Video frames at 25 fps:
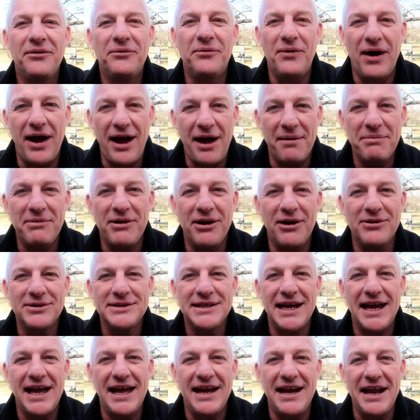Rob
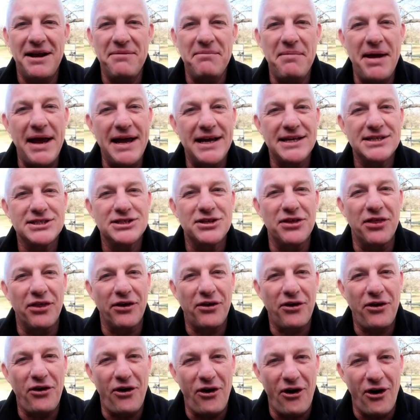goes ahead and makes
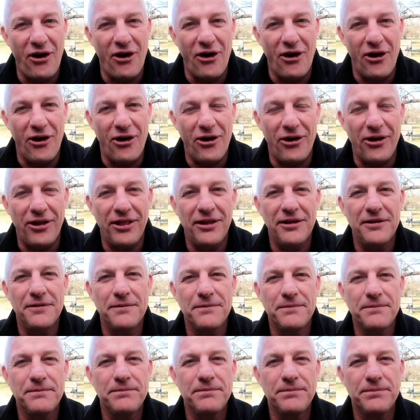the call.
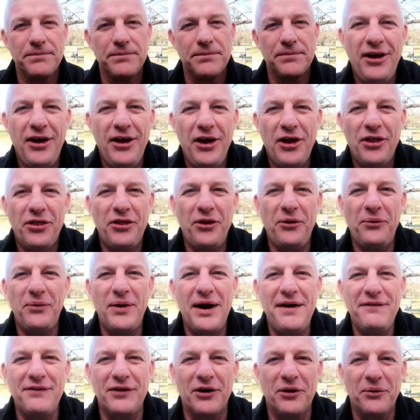The
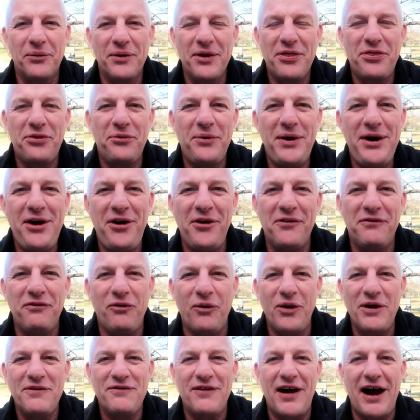river with three hundred
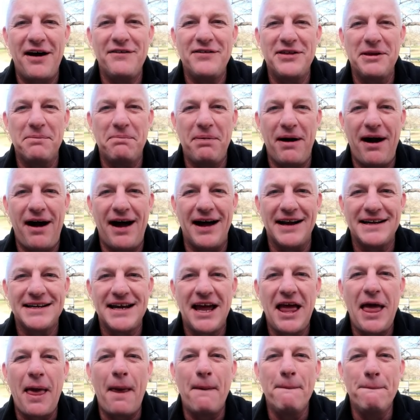forty-five in the
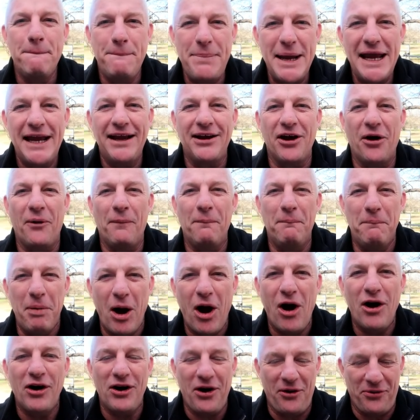pot. Bingo,
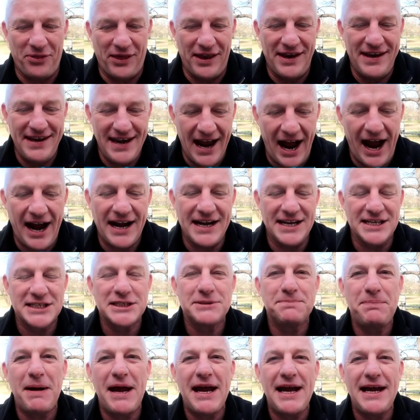bongo, the nine of
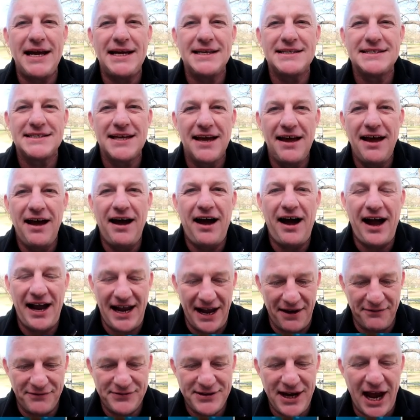spades.
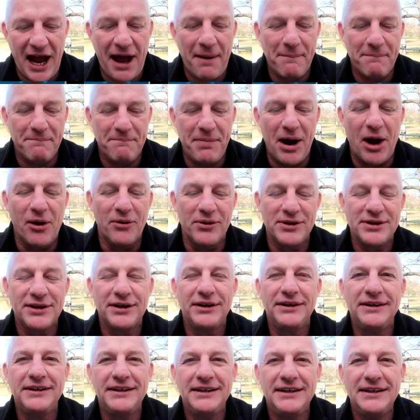I have top boat.
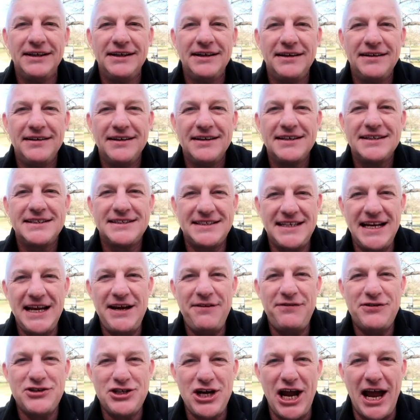
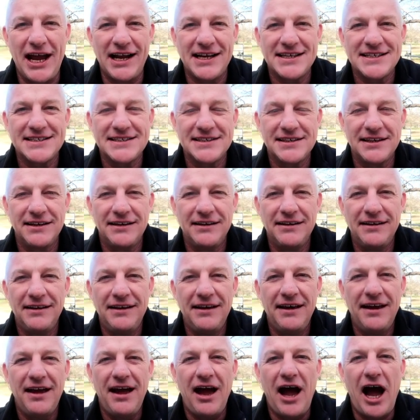Steve checks.
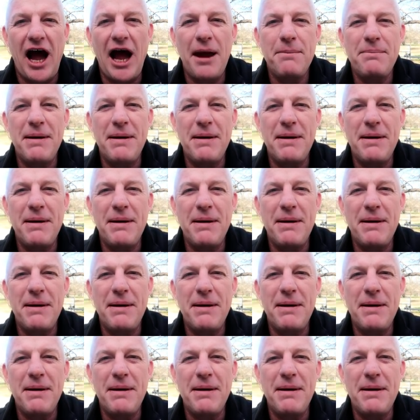I